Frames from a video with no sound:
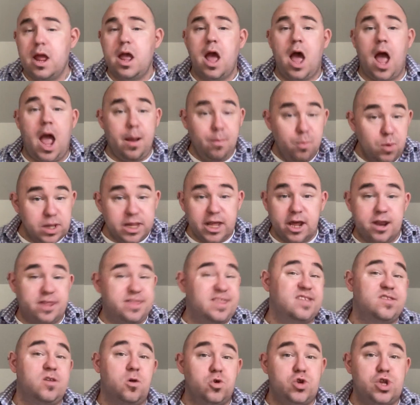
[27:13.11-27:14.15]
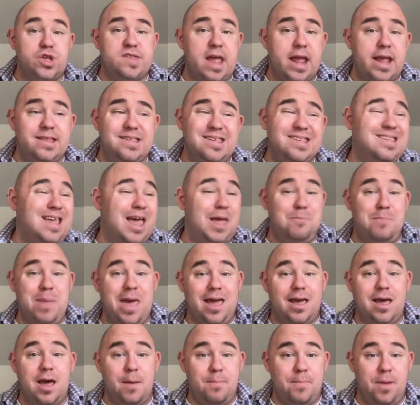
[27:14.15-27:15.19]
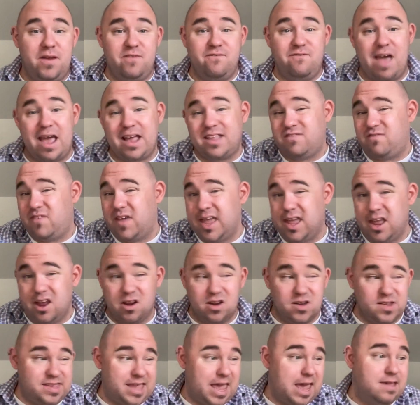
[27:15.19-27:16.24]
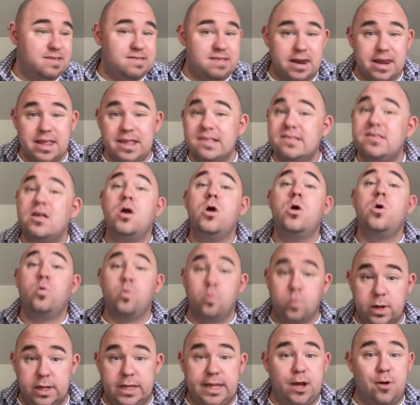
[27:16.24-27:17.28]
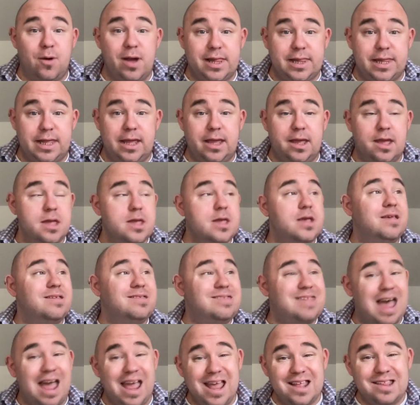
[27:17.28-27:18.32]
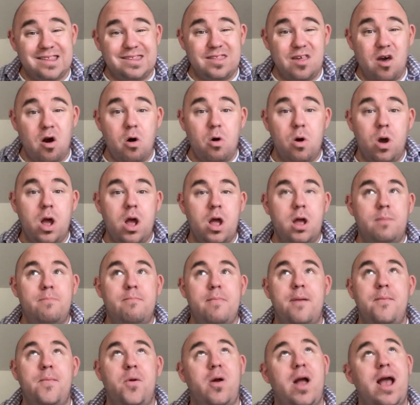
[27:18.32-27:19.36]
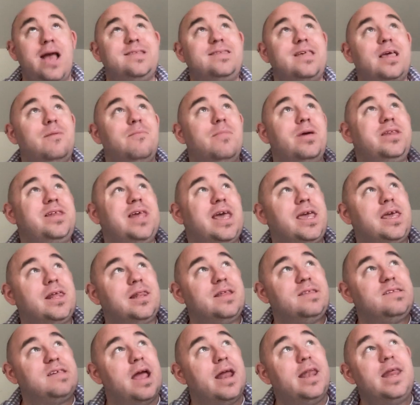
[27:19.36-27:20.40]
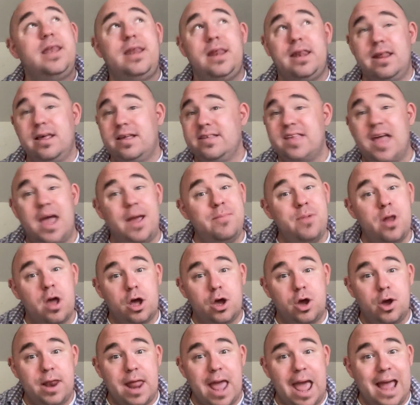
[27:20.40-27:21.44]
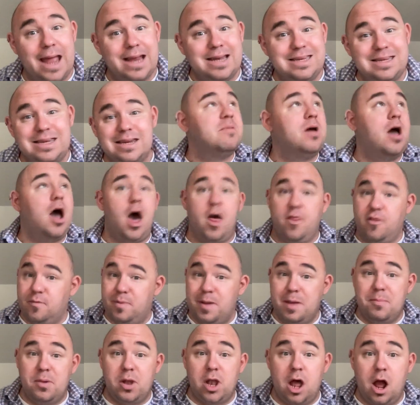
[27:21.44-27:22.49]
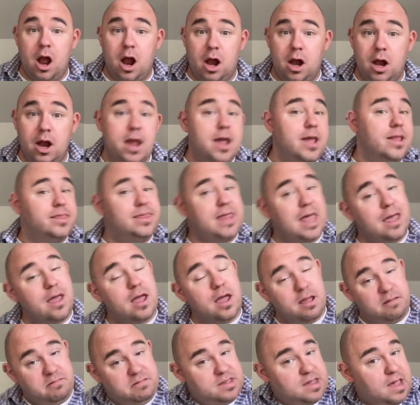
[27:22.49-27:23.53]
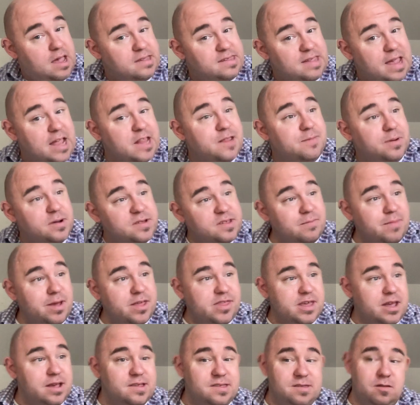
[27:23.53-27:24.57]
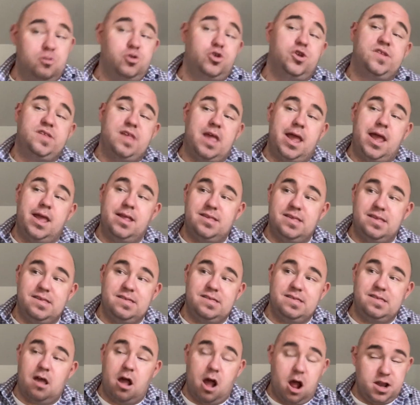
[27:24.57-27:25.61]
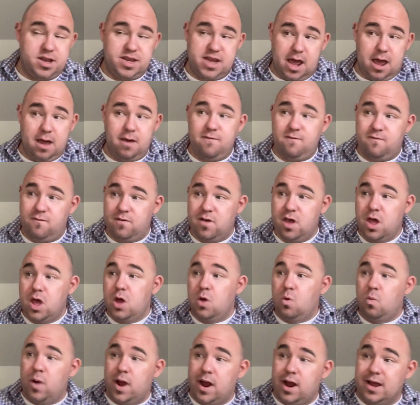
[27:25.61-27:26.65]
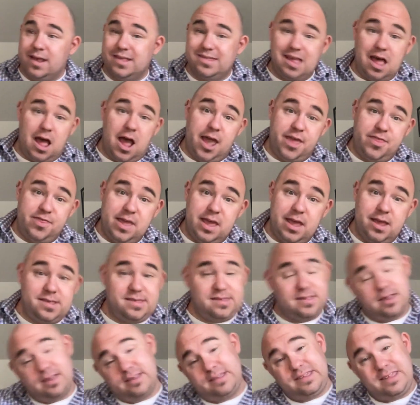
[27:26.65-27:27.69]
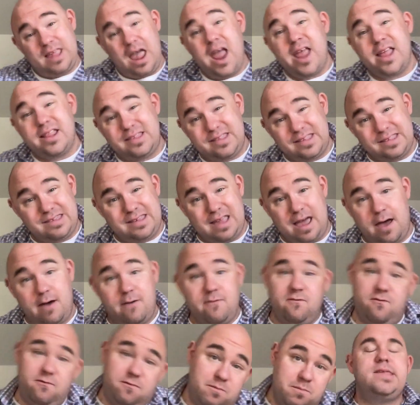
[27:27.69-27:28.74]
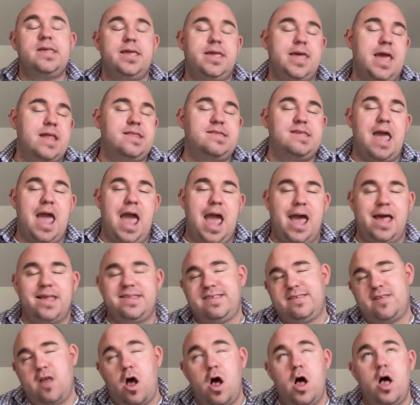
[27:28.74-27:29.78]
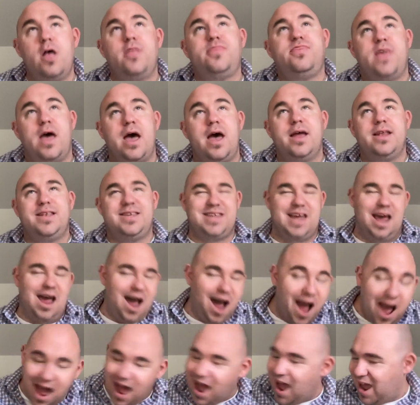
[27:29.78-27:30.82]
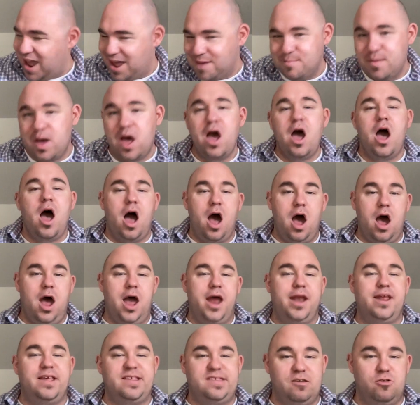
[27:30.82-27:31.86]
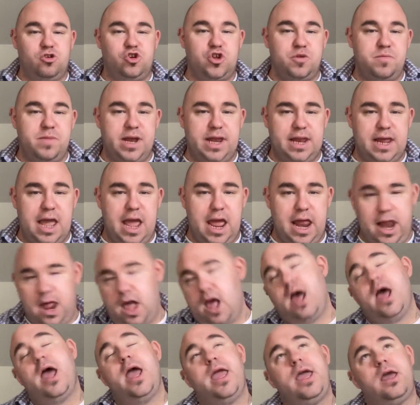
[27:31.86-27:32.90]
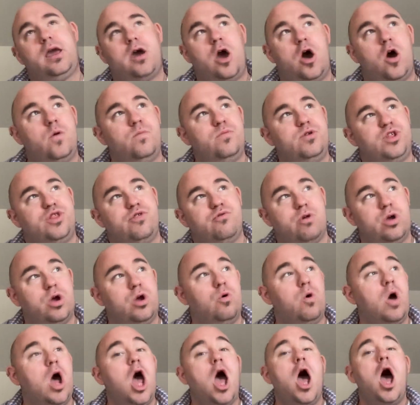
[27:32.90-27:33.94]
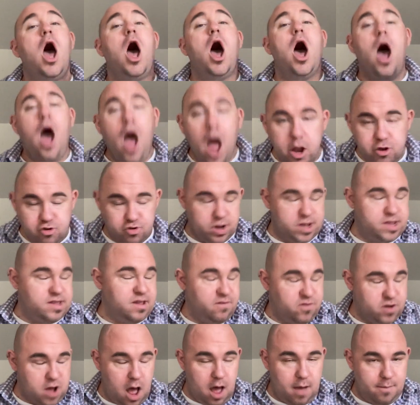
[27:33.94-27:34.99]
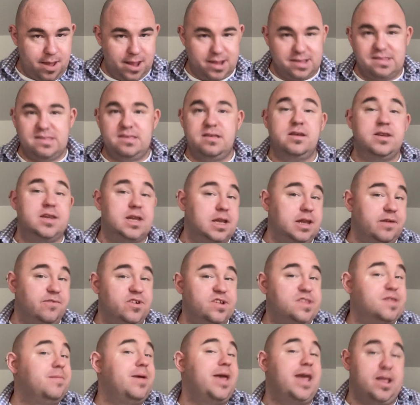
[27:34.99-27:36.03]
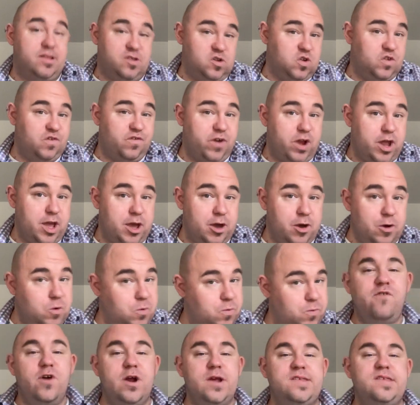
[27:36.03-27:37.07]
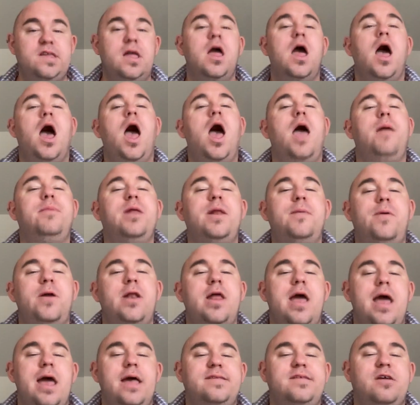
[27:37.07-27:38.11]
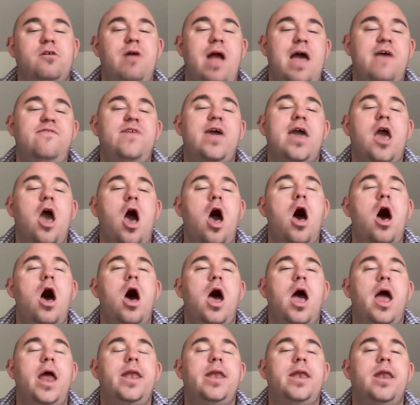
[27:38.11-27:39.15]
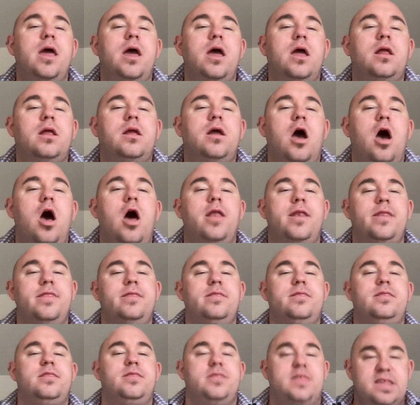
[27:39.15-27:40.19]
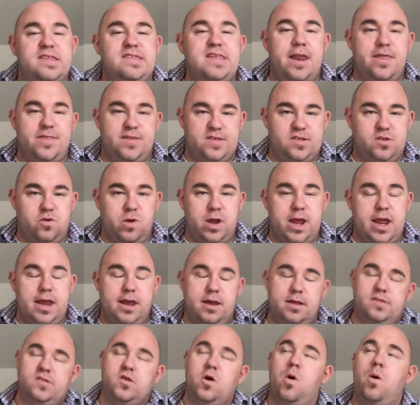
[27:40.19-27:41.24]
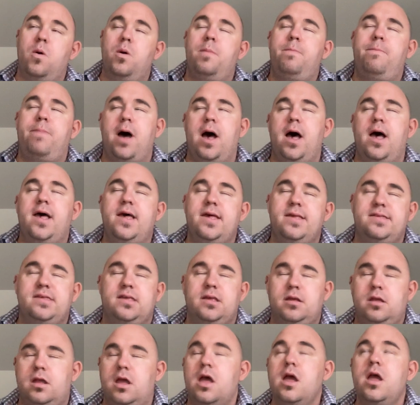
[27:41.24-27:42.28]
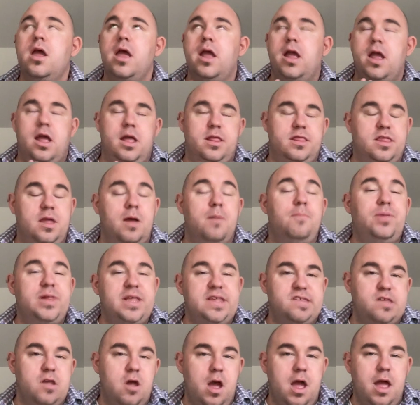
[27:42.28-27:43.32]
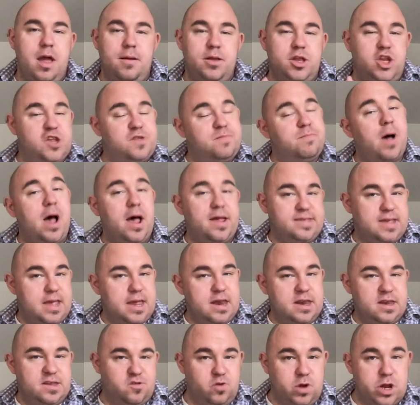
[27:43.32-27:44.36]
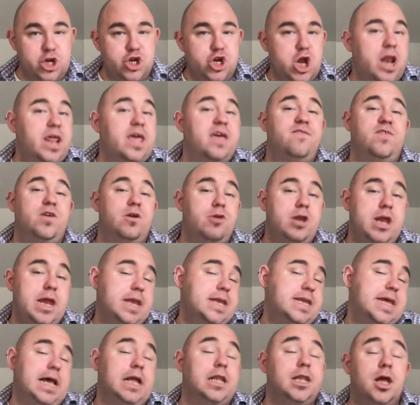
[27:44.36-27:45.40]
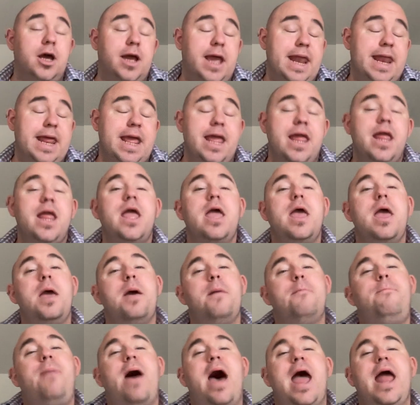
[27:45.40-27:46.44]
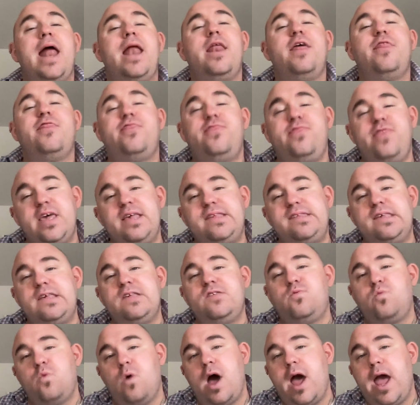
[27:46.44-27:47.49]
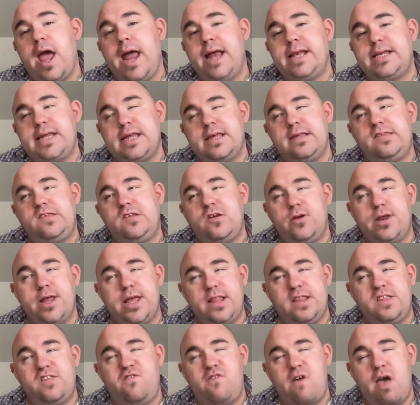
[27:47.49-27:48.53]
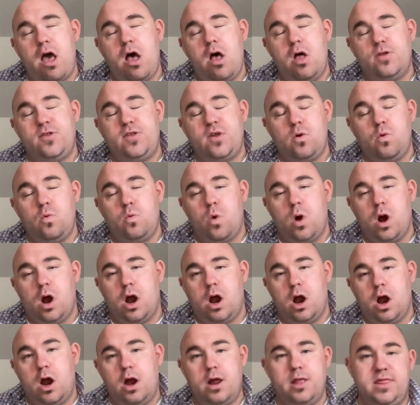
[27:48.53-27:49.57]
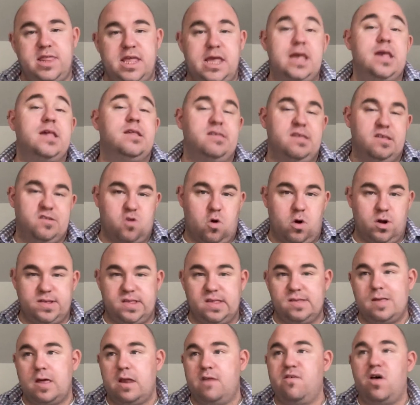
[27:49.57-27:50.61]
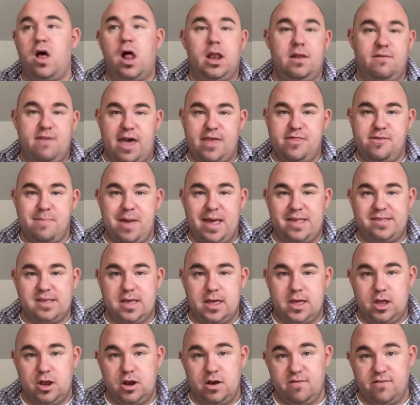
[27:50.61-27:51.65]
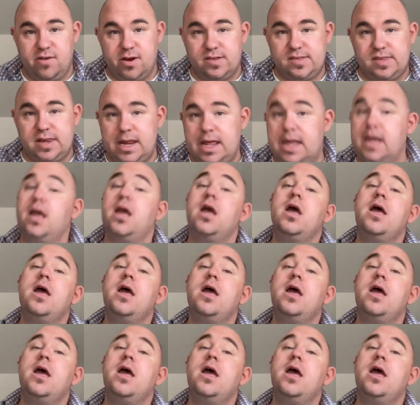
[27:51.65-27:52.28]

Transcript: I'm really good at the social sciences. I pick up on facts, figures, case studies really quickly. Science, though, memorizing meticulous tiny details, I'm not good at other people are. They a science person might think a social science is uh, tough, whereas I think science is tough. Gets asked all the time time on social media, and I combed through hundreds of comments to deliver some answers for you. First, I'm gonna put it as a graphic on on this side of the screen. So pause, please uh, just pause it and screenshot it if you need take a look at it but this is what students felt were the easiest courses out of all of athabasca university